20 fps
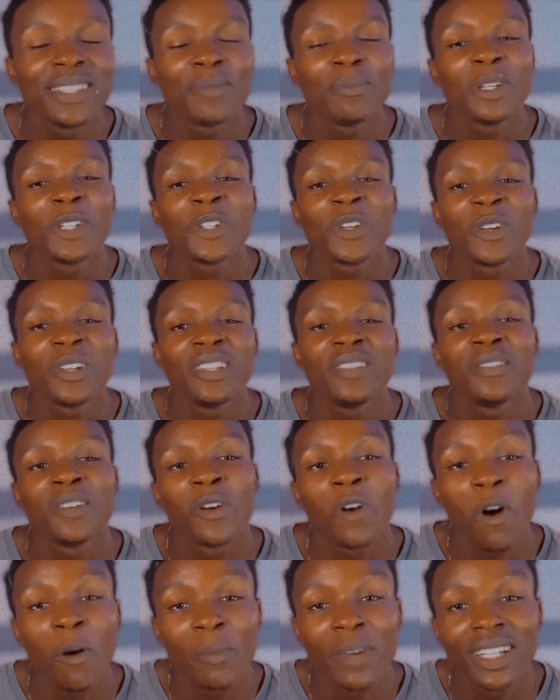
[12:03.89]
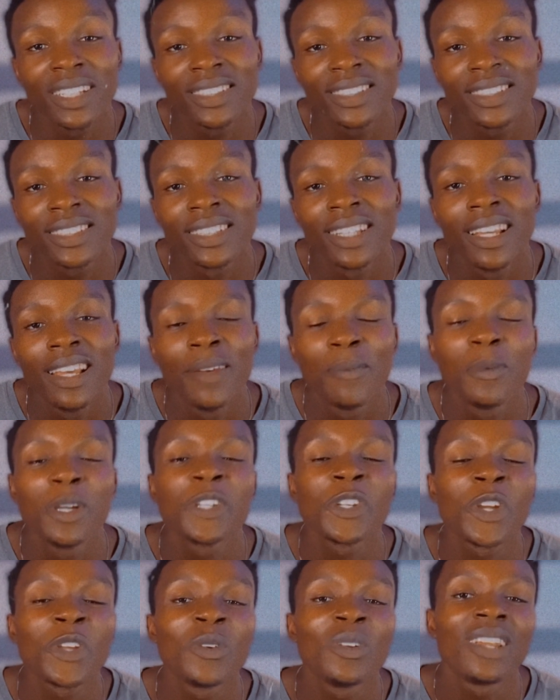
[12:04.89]
Please make sure you leave a comment,
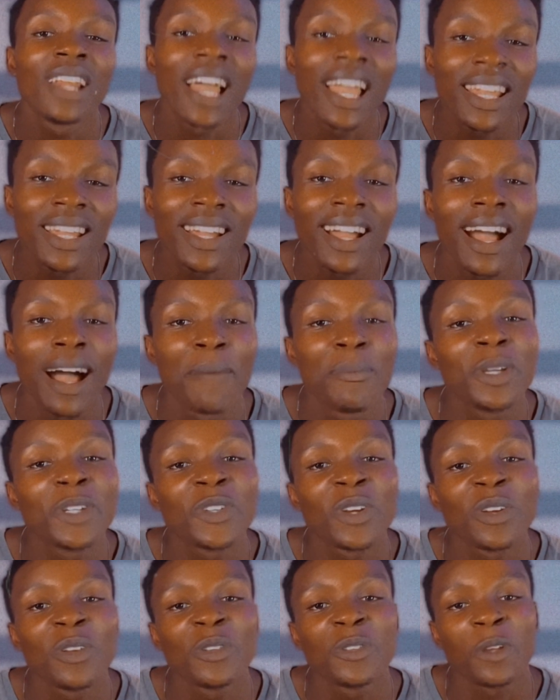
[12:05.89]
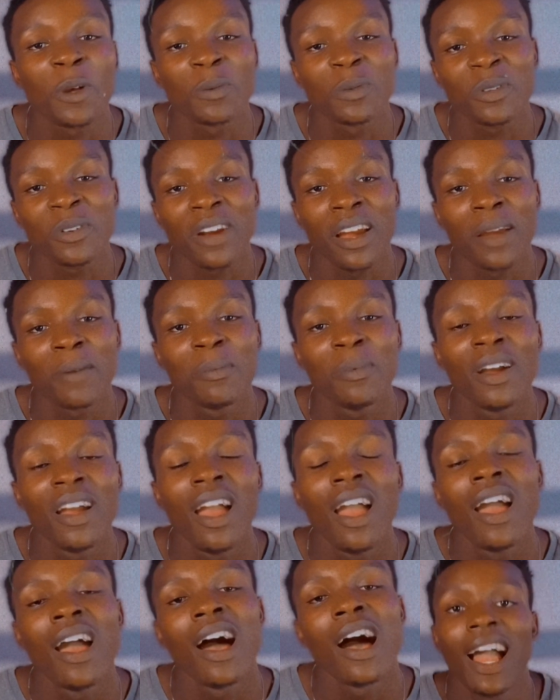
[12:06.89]
make sure you like, and make sure you
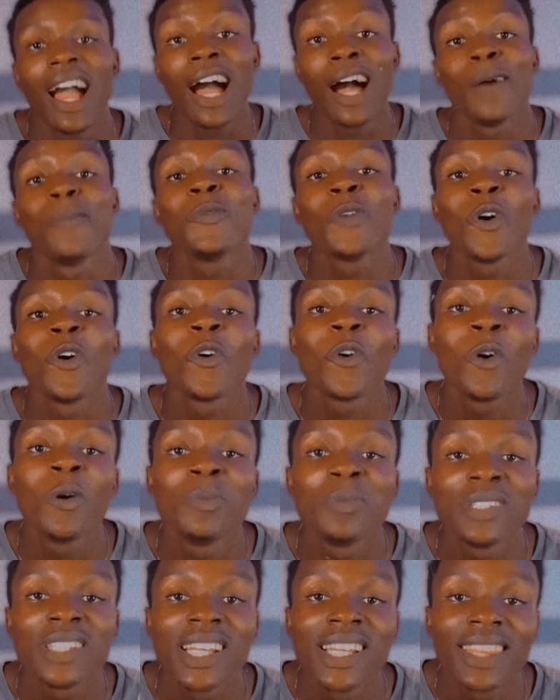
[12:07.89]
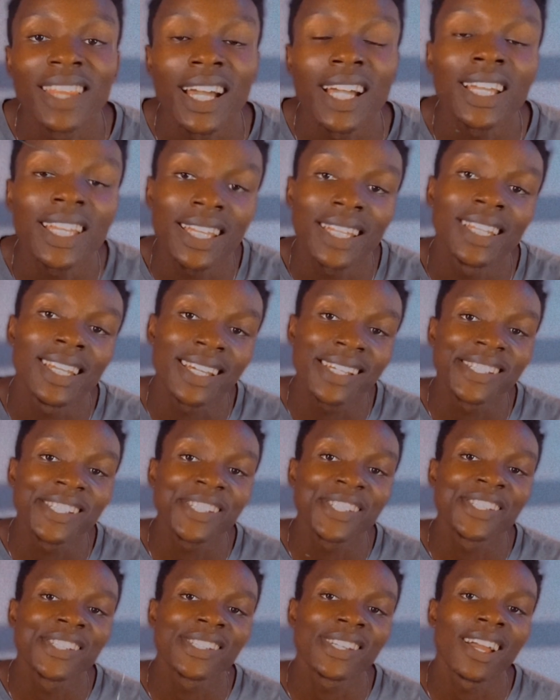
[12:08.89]
subscribe. I'm your co-presenter
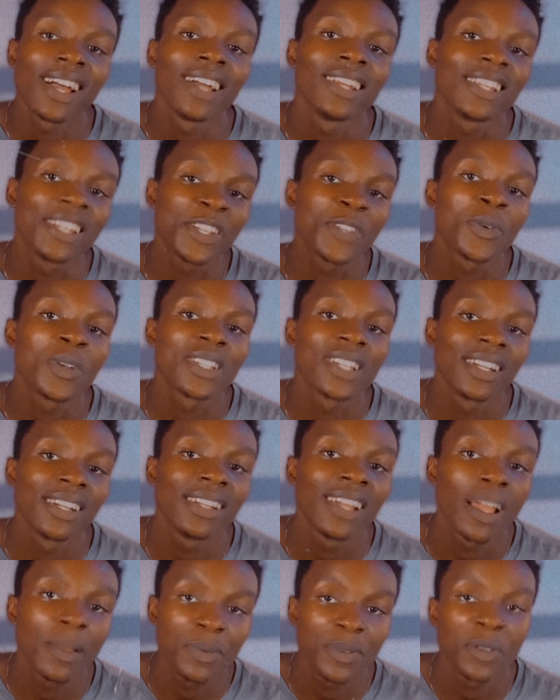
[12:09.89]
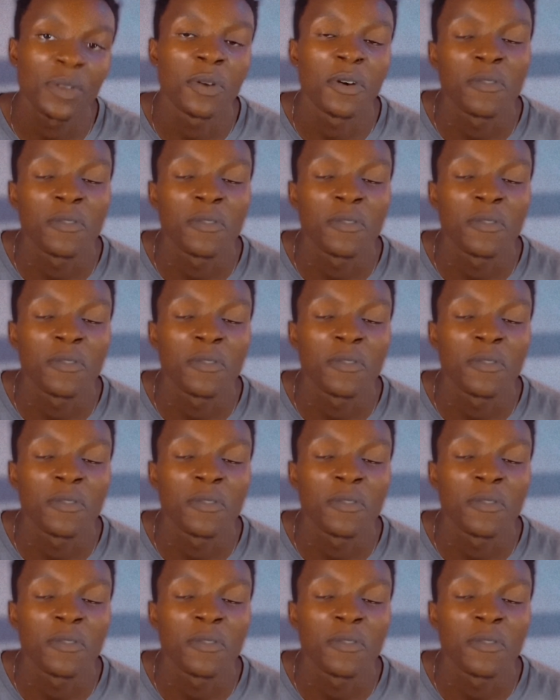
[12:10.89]
Kadesh, and this was another episode of